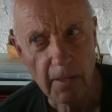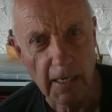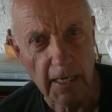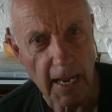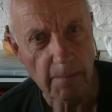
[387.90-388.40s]

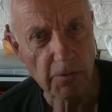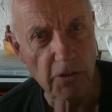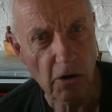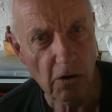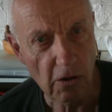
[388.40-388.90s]
Lamport
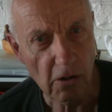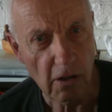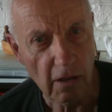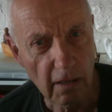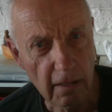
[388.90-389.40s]

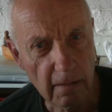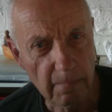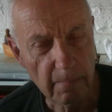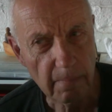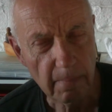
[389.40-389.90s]
Hall.
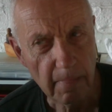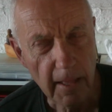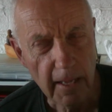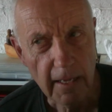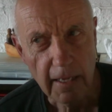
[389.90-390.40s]

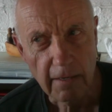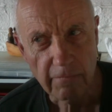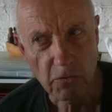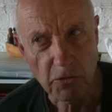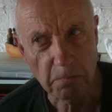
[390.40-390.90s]
Of
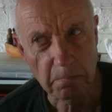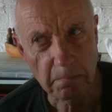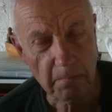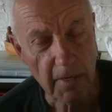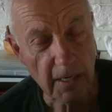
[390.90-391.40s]
course,
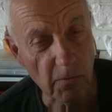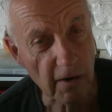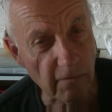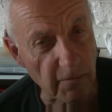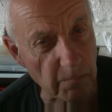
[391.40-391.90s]
being
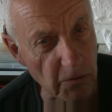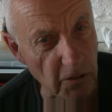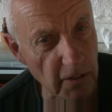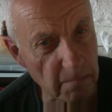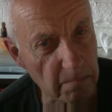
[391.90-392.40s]
aware of the
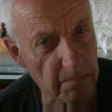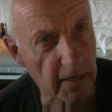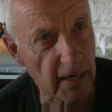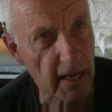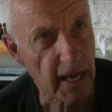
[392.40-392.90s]
book,
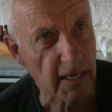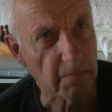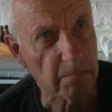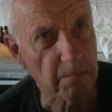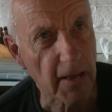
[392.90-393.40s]
but I hadn't
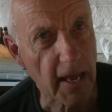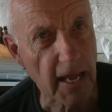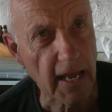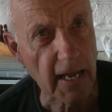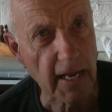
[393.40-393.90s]

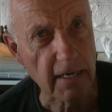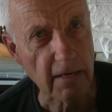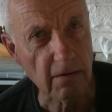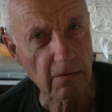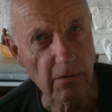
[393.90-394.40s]
paid
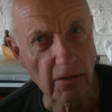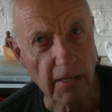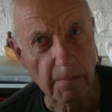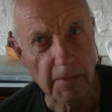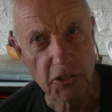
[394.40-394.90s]
all
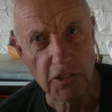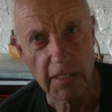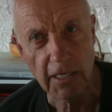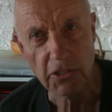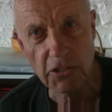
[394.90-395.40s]
that much
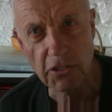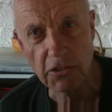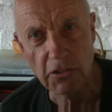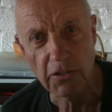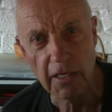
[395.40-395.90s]
attention
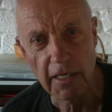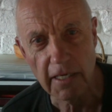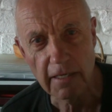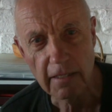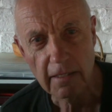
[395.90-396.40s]
to the
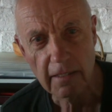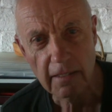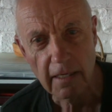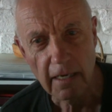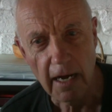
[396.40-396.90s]

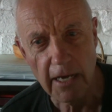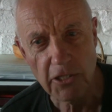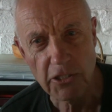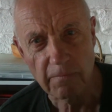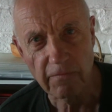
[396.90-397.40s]

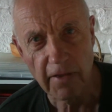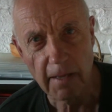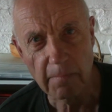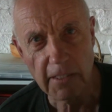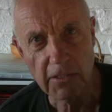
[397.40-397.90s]
Isham
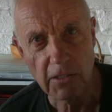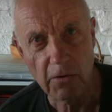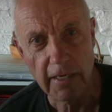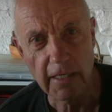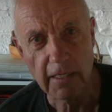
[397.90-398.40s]
family, so
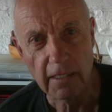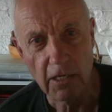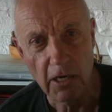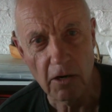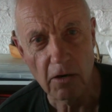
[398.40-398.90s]
I didn't
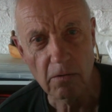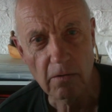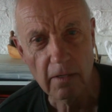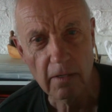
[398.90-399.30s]
know